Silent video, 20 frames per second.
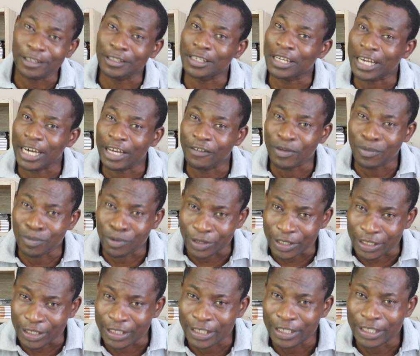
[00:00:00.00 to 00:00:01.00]
they can even
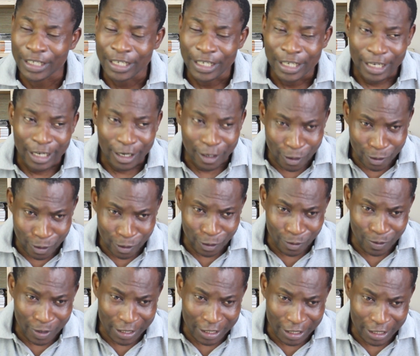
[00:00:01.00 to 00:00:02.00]
put it on
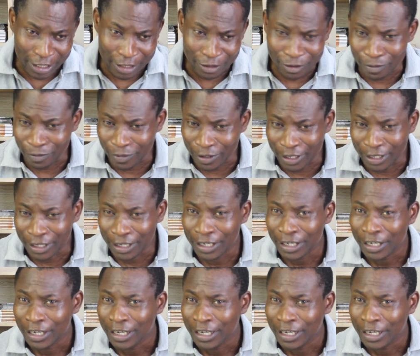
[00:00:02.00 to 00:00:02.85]
automatic or something.